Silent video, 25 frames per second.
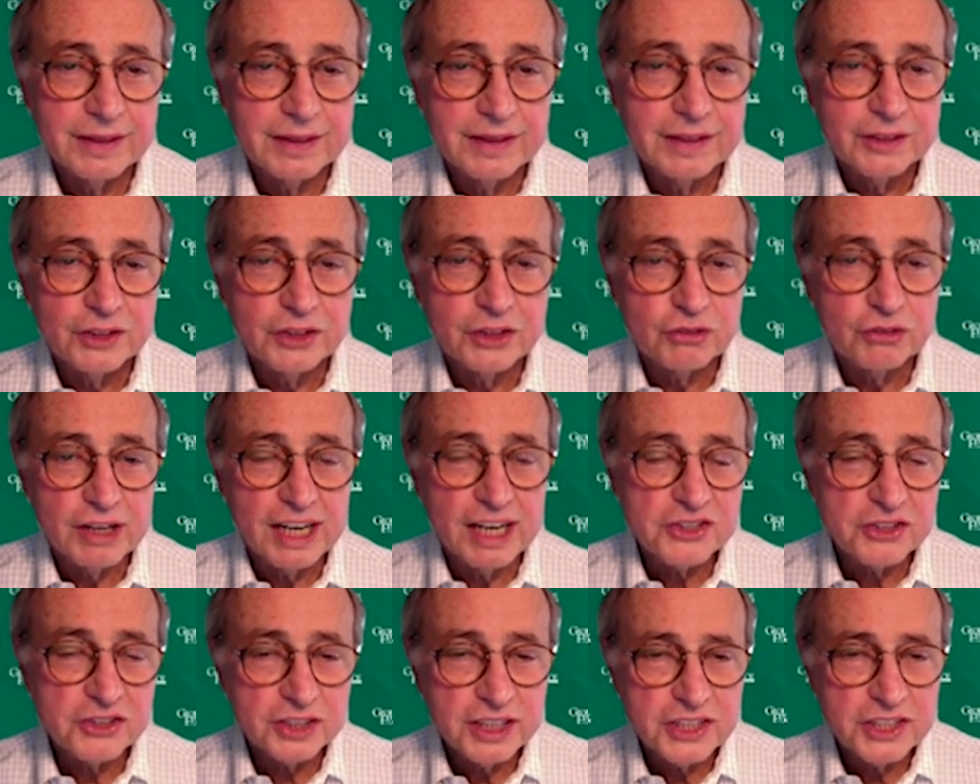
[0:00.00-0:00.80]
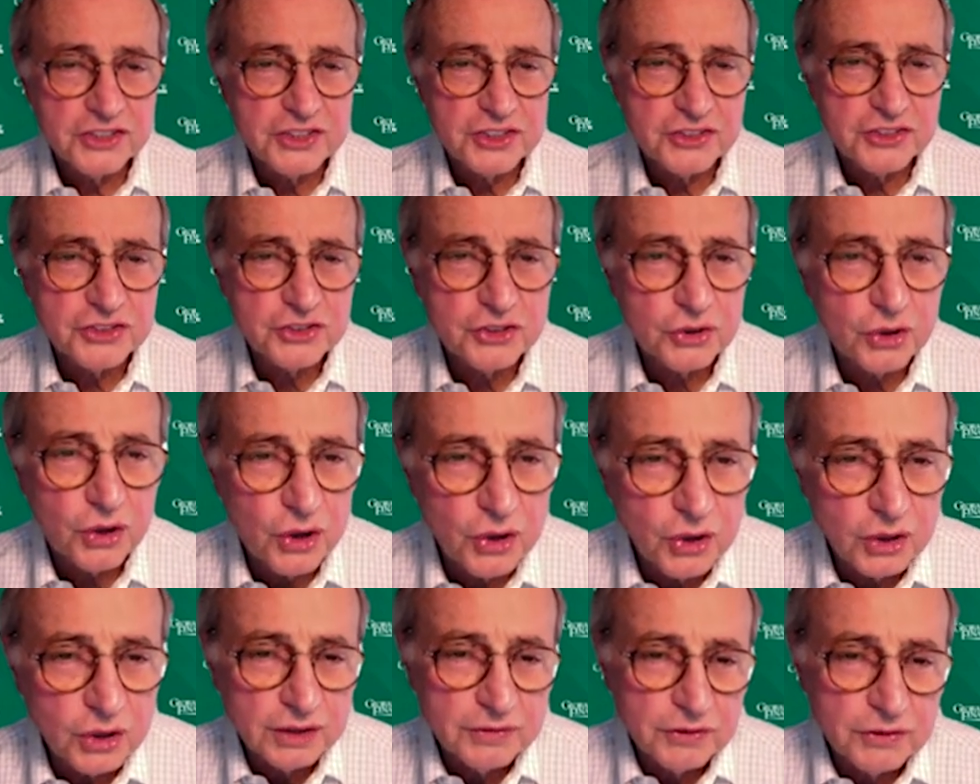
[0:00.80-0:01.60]
Congratulations to
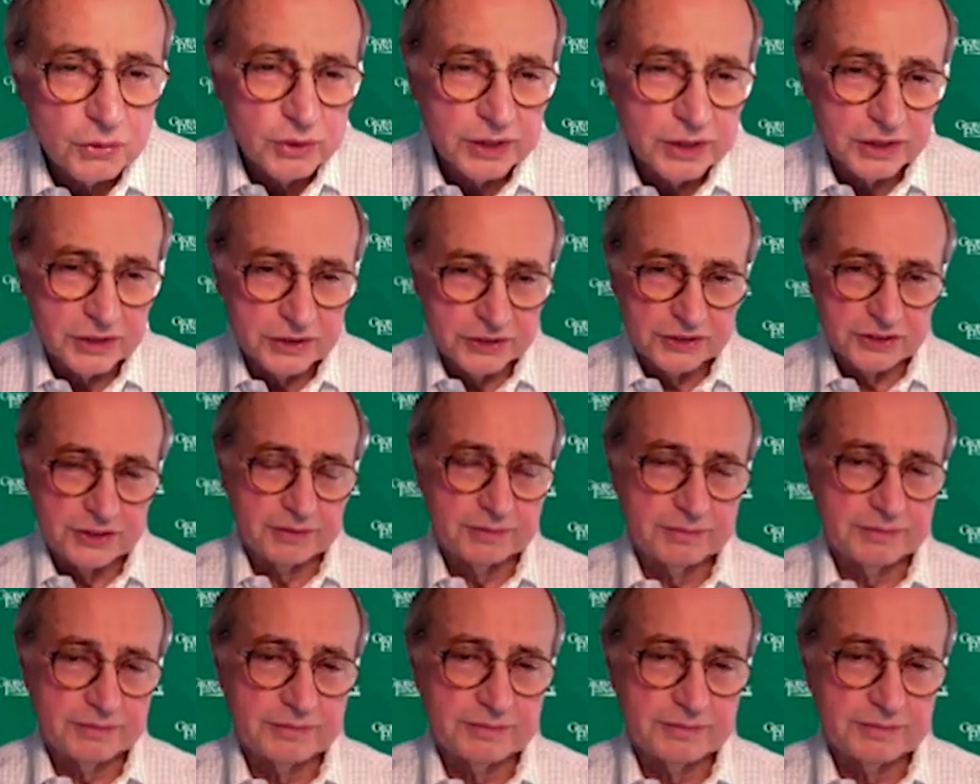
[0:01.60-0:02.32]
all of the winners.